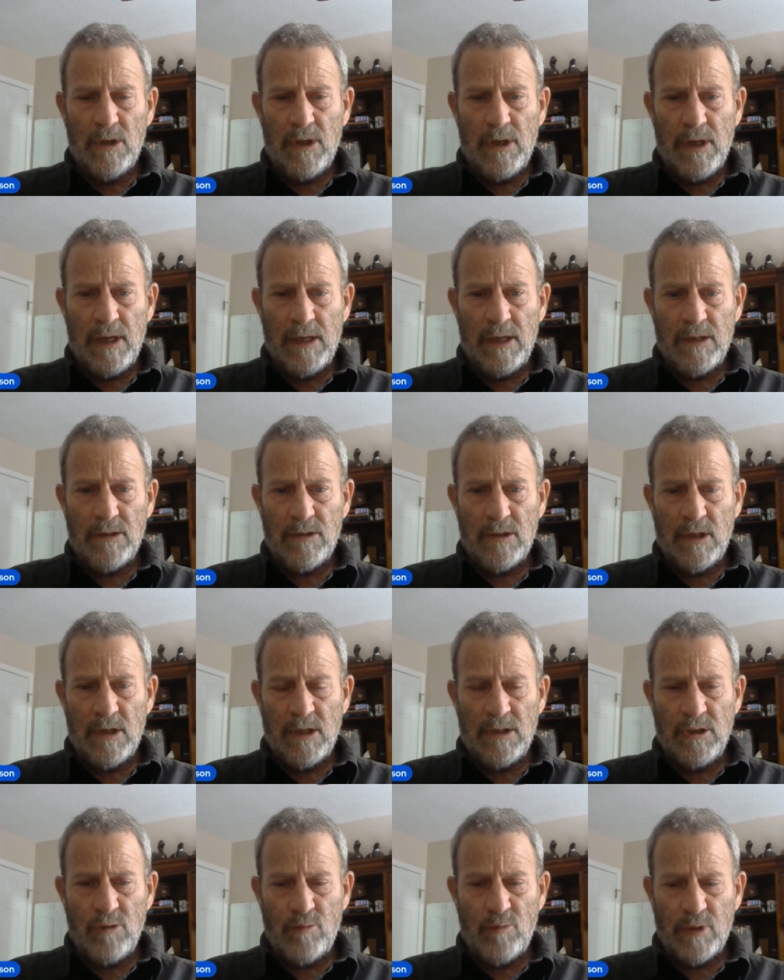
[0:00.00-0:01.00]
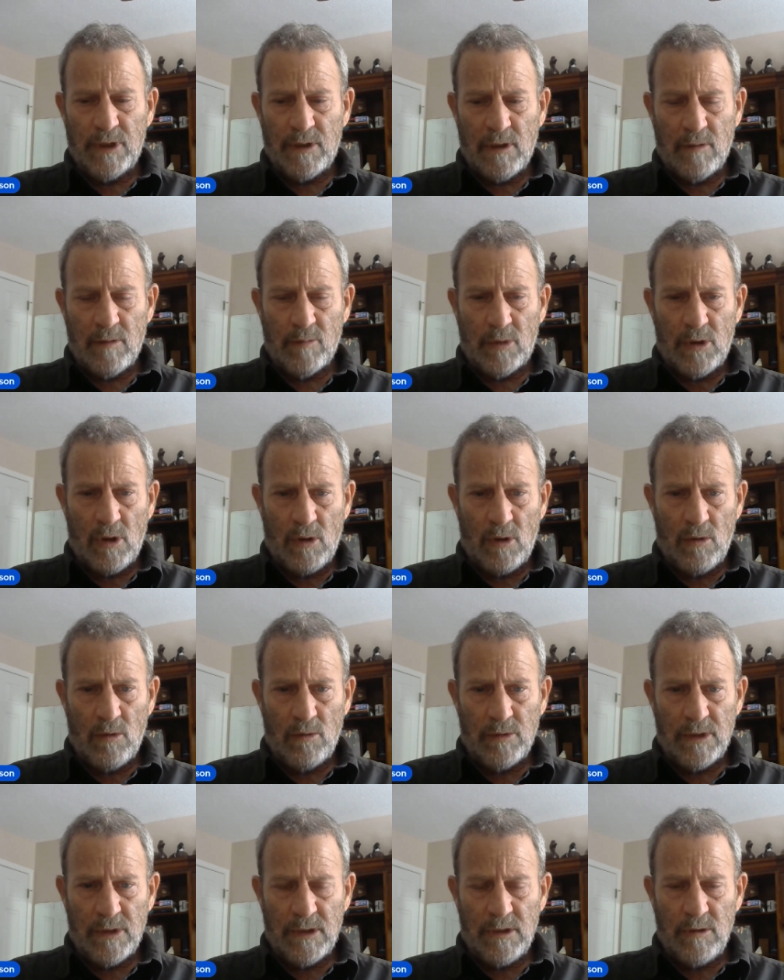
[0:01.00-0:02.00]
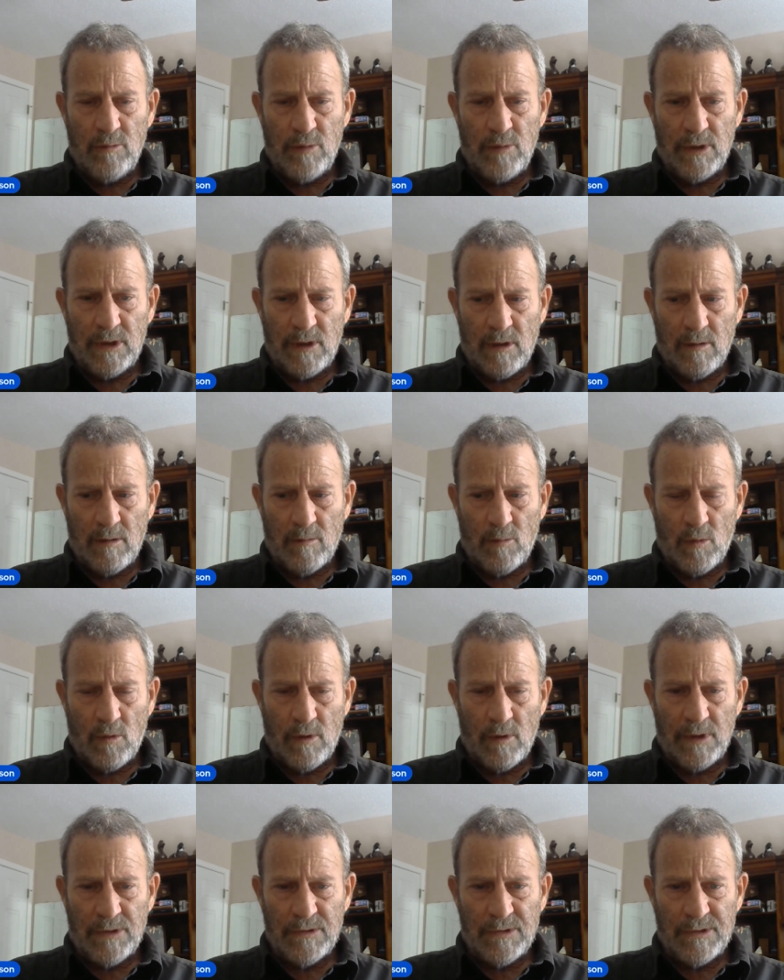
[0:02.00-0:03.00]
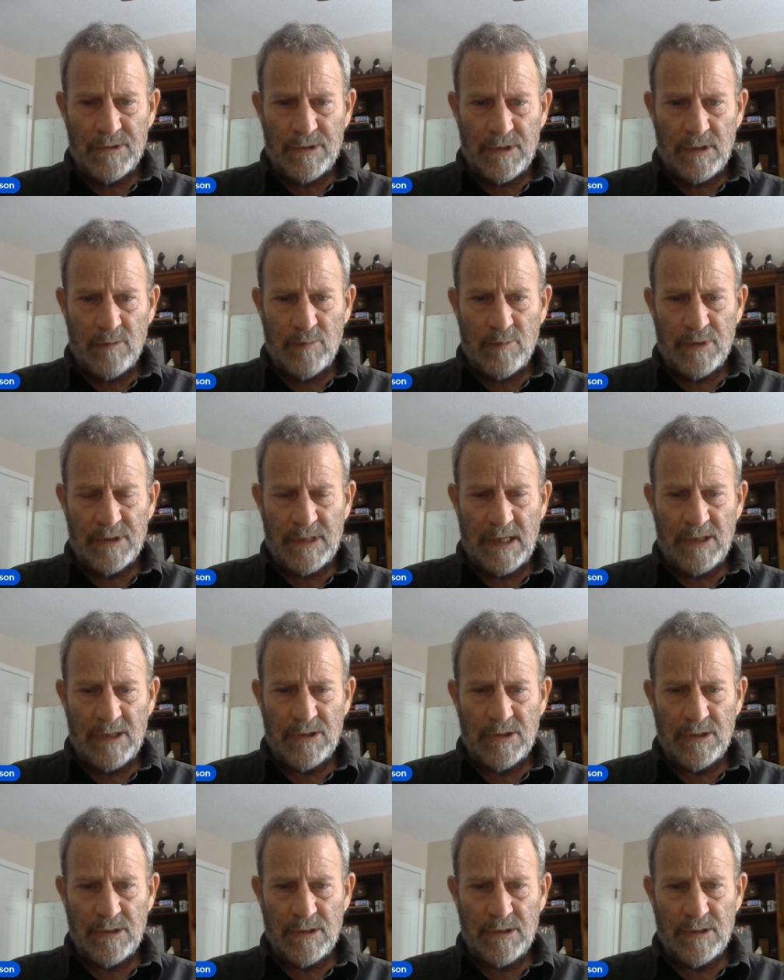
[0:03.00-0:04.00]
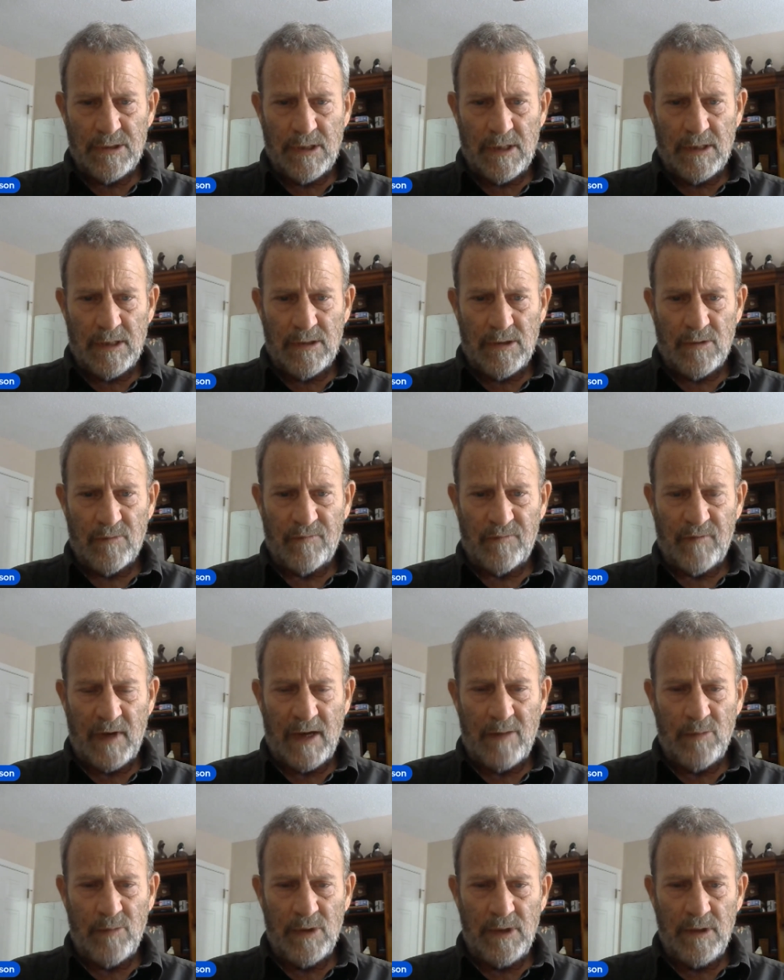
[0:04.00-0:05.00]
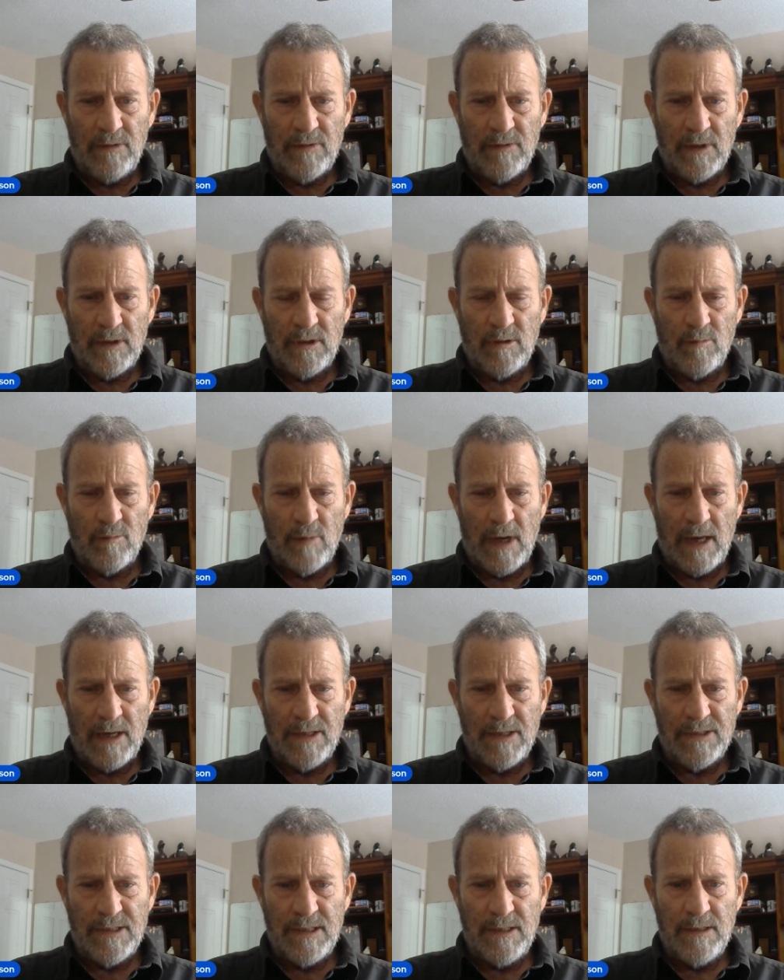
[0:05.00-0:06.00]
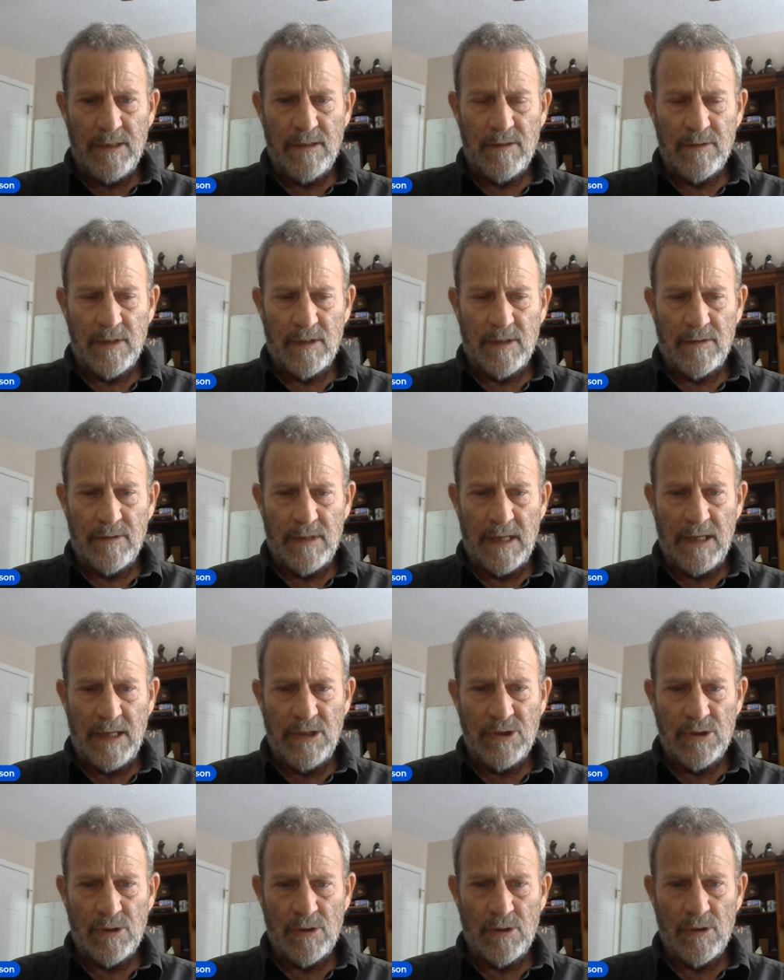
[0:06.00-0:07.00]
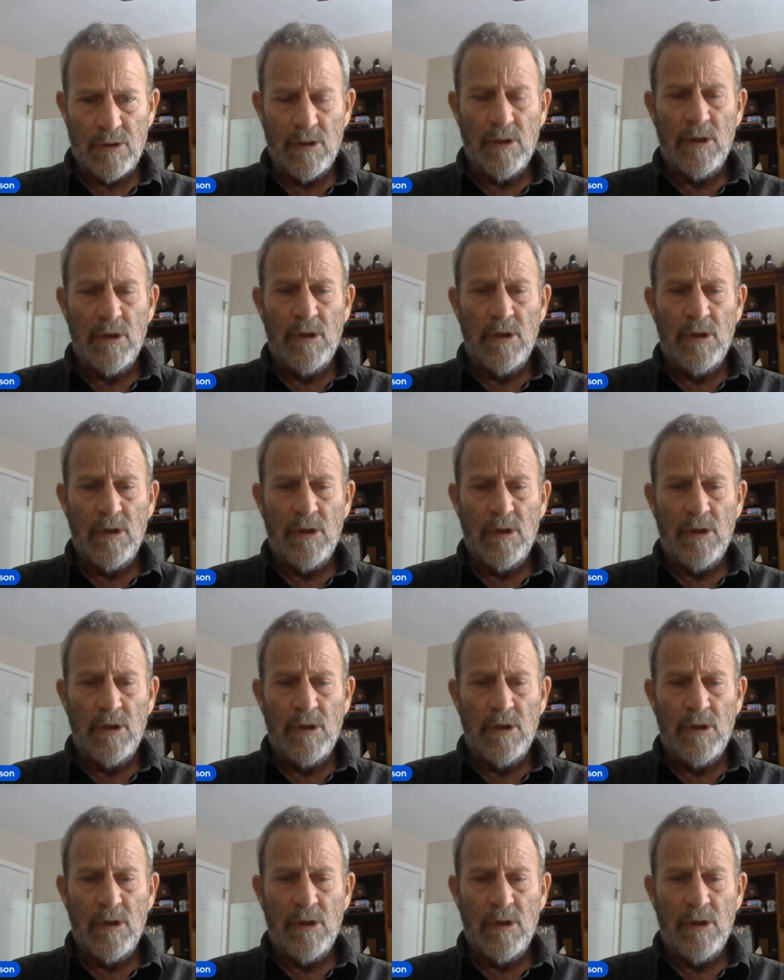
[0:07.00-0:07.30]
and and you become cold and you become more interested in possessions than your family than humanity than nature